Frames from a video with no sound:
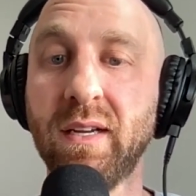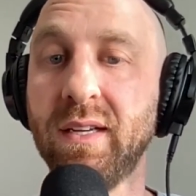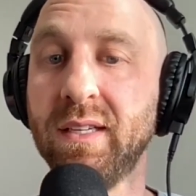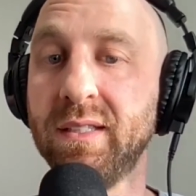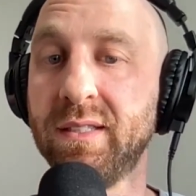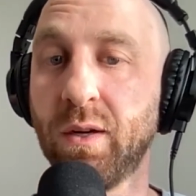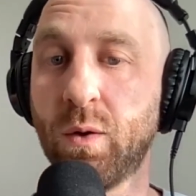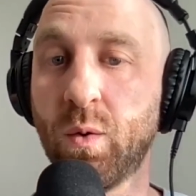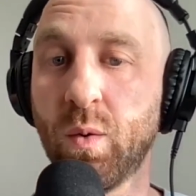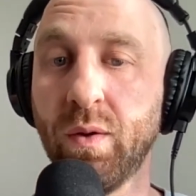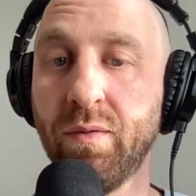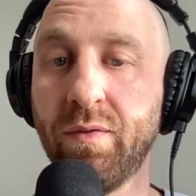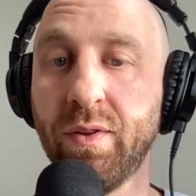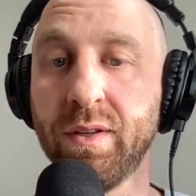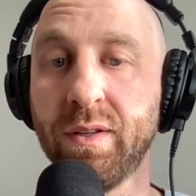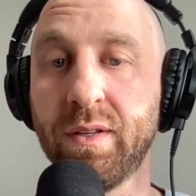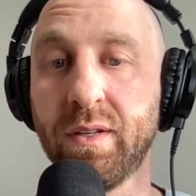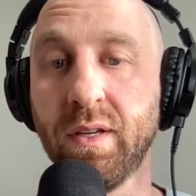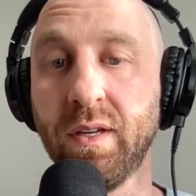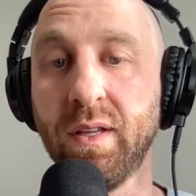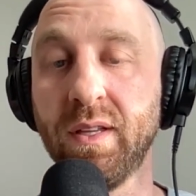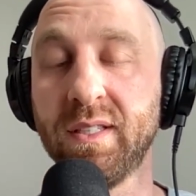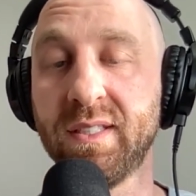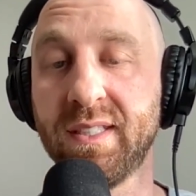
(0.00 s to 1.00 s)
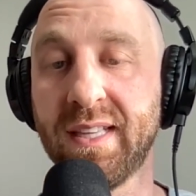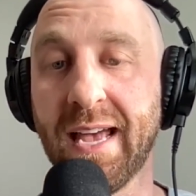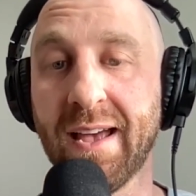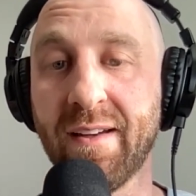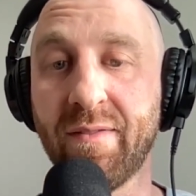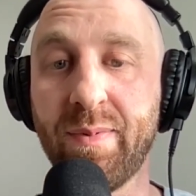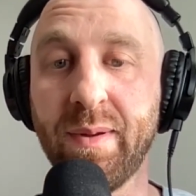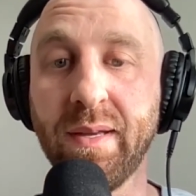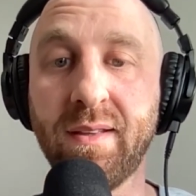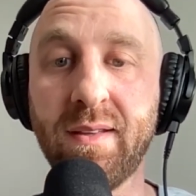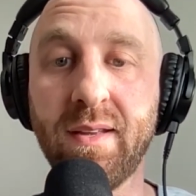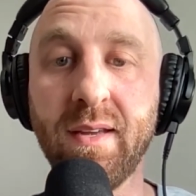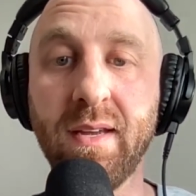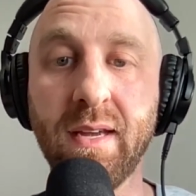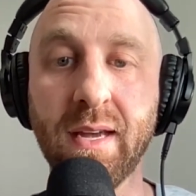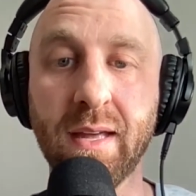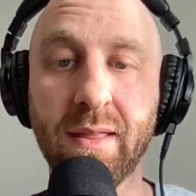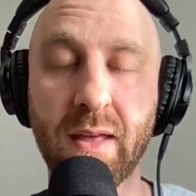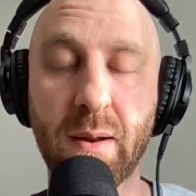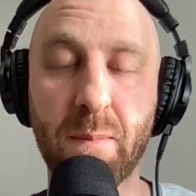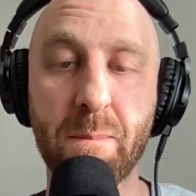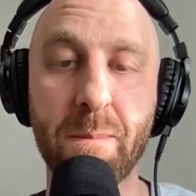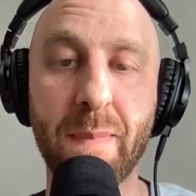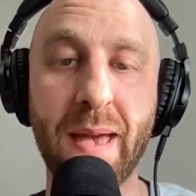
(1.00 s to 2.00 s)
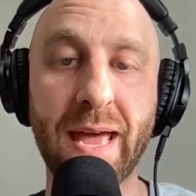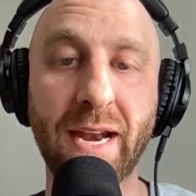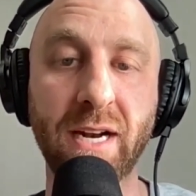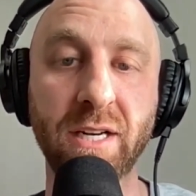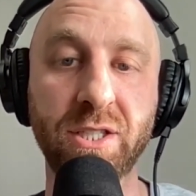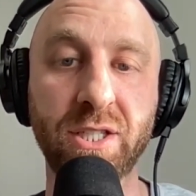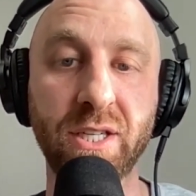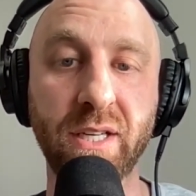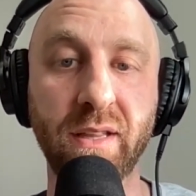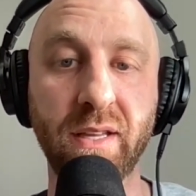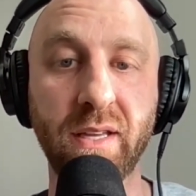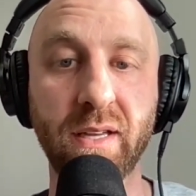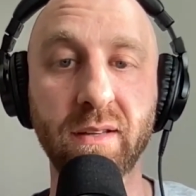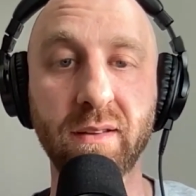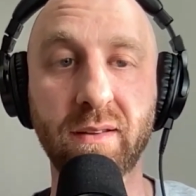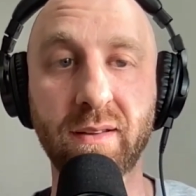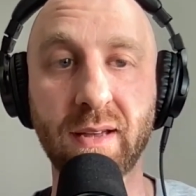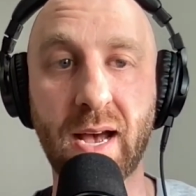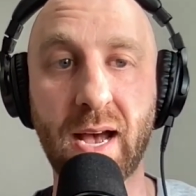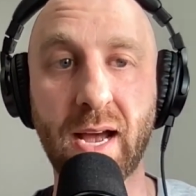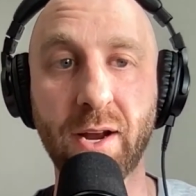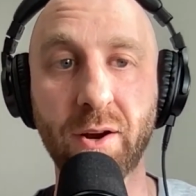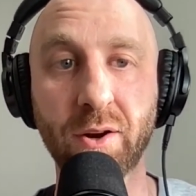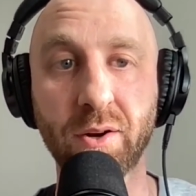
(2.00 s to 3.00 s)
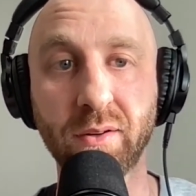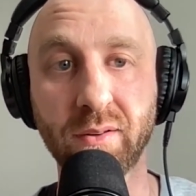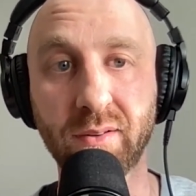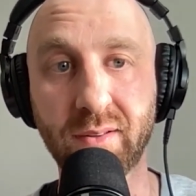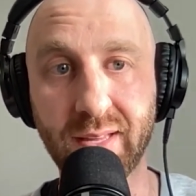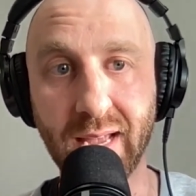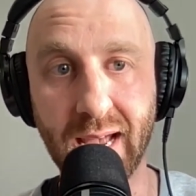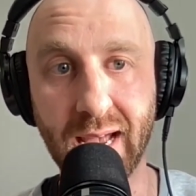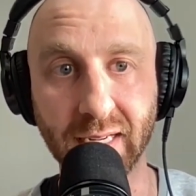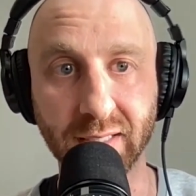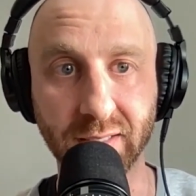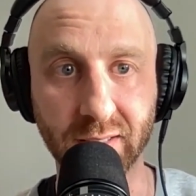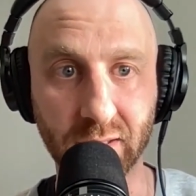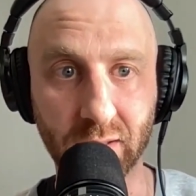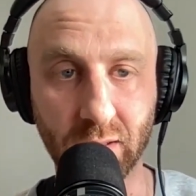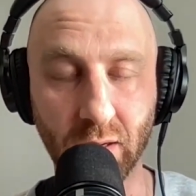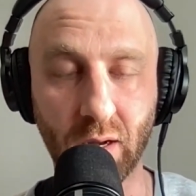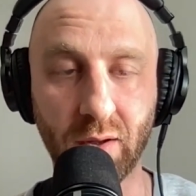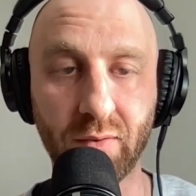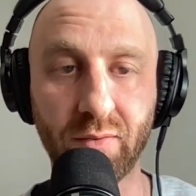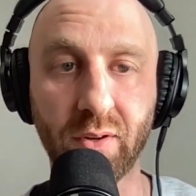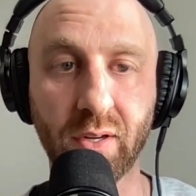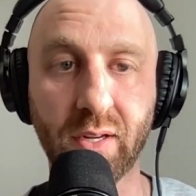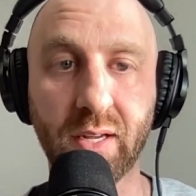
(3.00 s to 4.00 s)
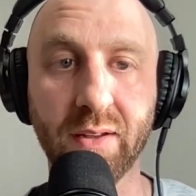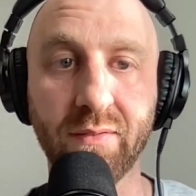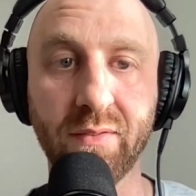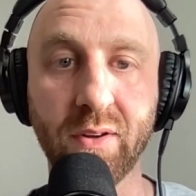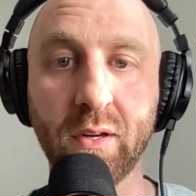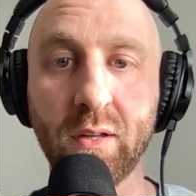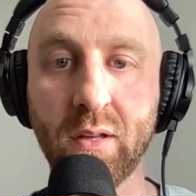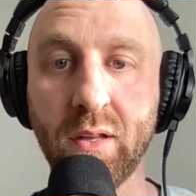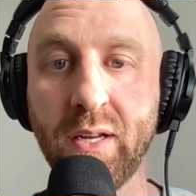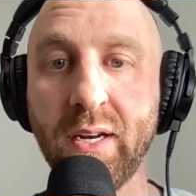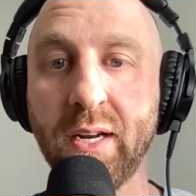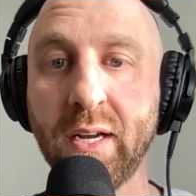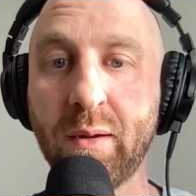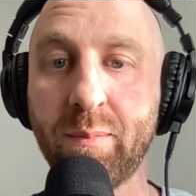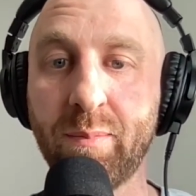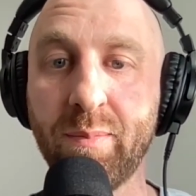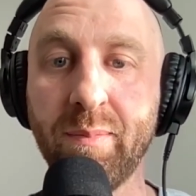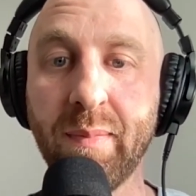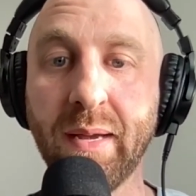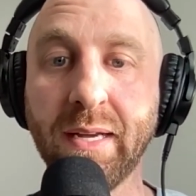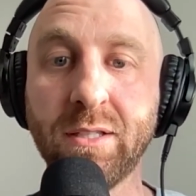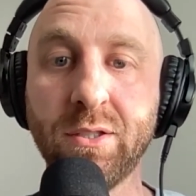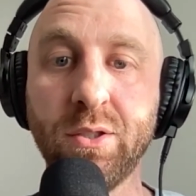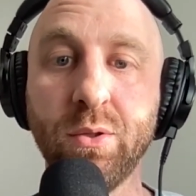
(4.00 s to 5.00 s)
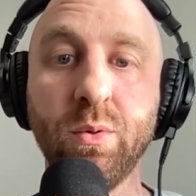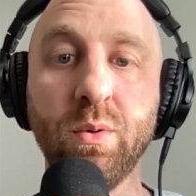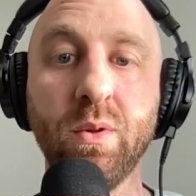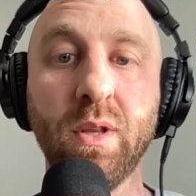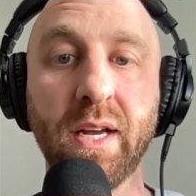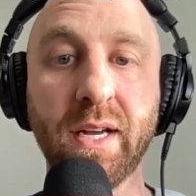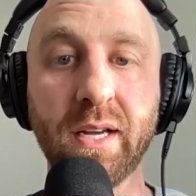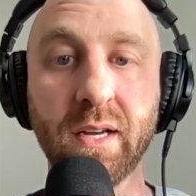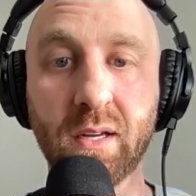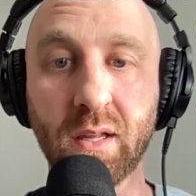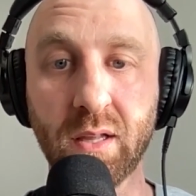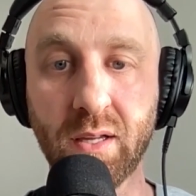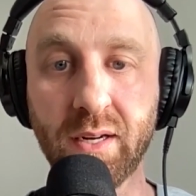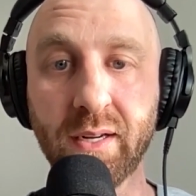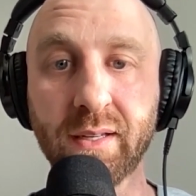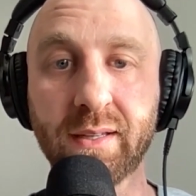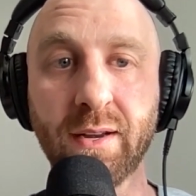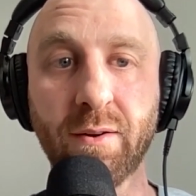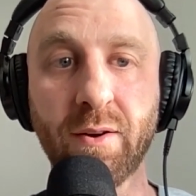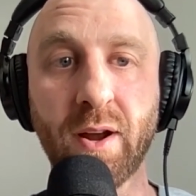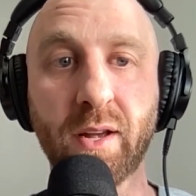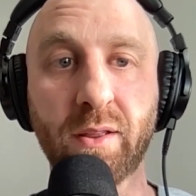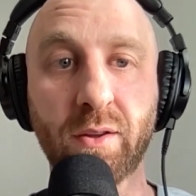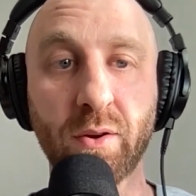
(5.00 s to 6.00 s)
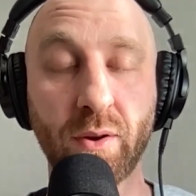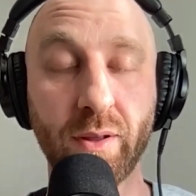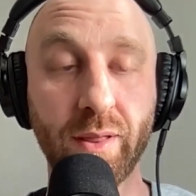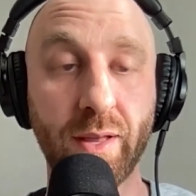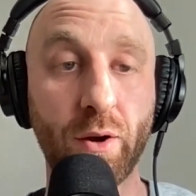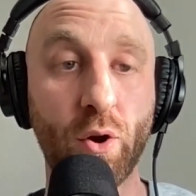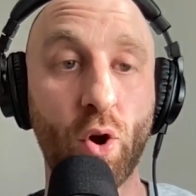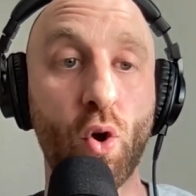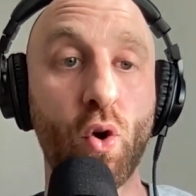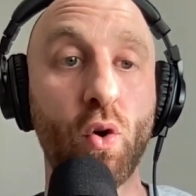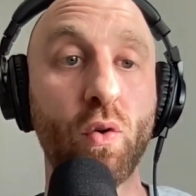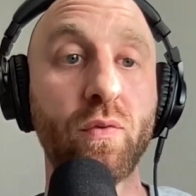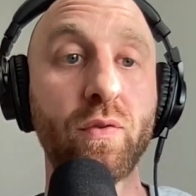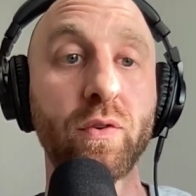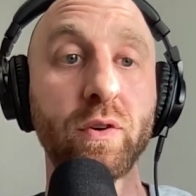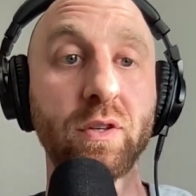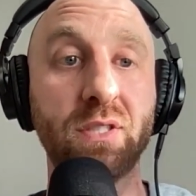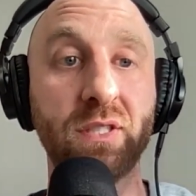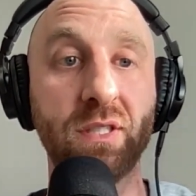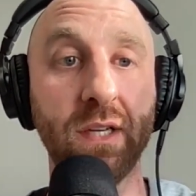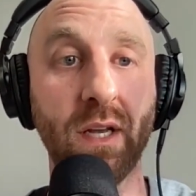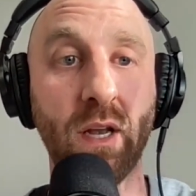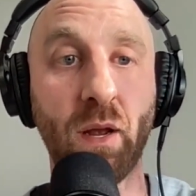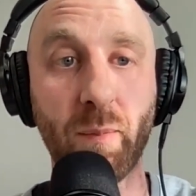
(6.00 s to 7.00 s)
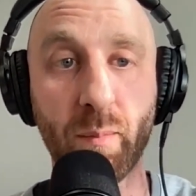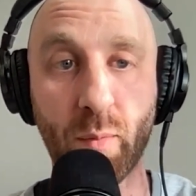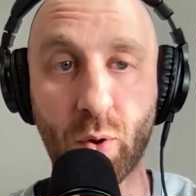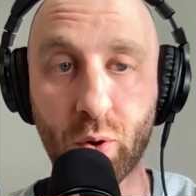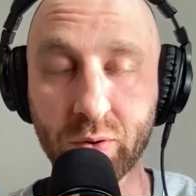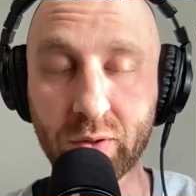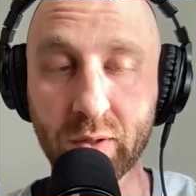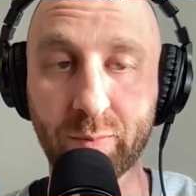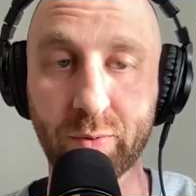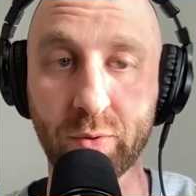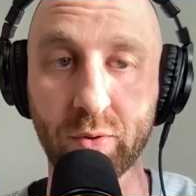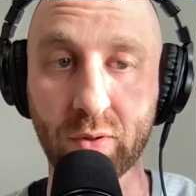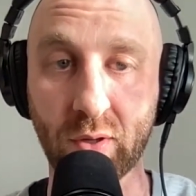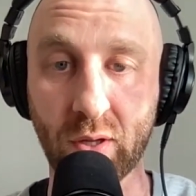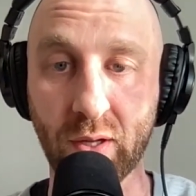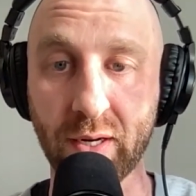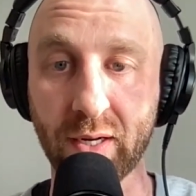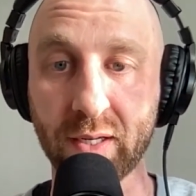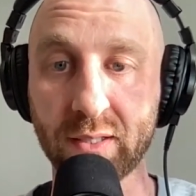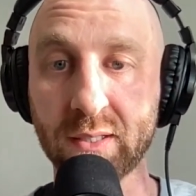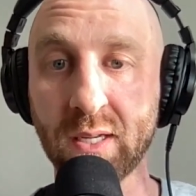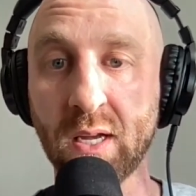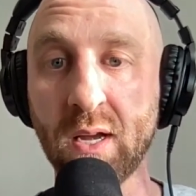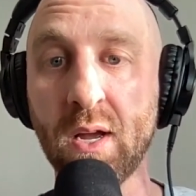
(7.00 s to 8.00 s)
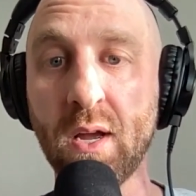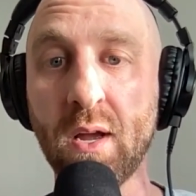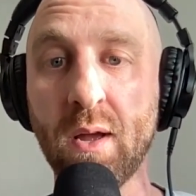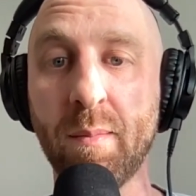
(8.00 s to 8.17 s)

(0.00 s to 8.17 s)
is equivalent to the staff PT, and then managing the entire desk of a given clinic makes you like a clinic director, and then overseeing multiple clinics